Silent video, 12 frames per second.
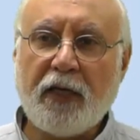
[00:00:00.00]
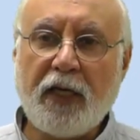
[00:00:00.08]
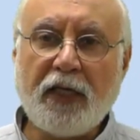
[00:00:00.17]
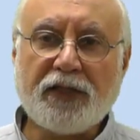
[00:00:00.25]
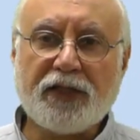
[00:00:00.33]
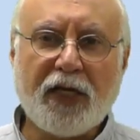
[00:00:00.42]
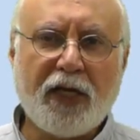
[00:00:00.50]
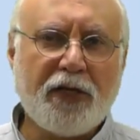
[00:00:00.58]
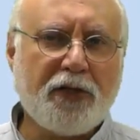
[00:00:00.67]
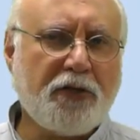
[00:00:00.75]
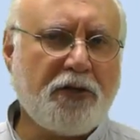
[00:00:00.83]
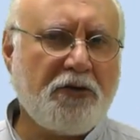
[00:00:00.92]
It's
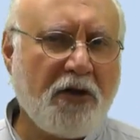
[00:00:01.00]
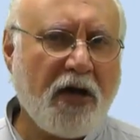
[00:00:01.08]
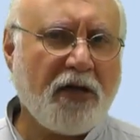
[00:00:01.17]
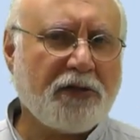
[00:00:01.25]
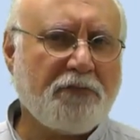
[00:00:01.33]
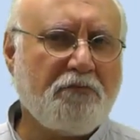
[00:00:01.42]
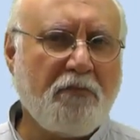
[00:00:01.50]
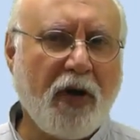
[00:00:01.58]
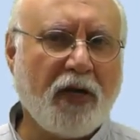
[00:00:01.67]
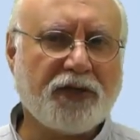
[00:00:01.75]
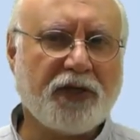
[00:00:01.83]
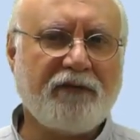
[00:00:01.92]
not
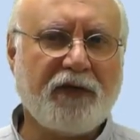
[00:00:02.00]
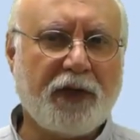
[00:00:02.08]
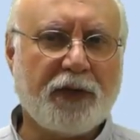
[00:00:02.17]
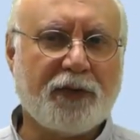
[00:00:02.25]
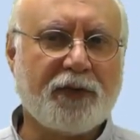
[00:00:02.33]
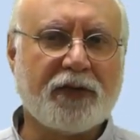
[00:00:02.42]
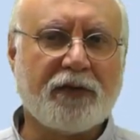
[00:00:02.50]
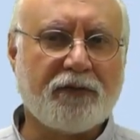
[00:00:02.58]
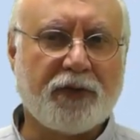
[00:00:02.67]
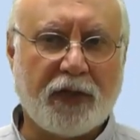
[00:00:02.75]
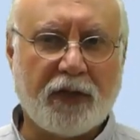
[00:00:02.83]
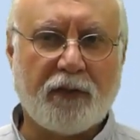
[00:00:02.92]
much of a use in
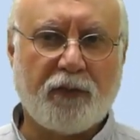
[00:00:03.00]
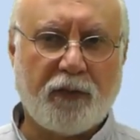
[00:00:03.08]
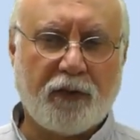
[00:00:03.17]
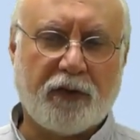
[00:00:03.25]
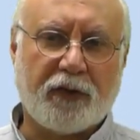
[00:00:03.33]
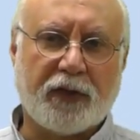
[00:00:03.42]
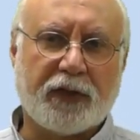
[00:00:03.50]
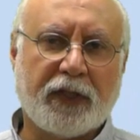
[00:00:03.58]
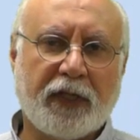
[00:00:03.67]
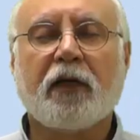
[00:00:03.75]
real world.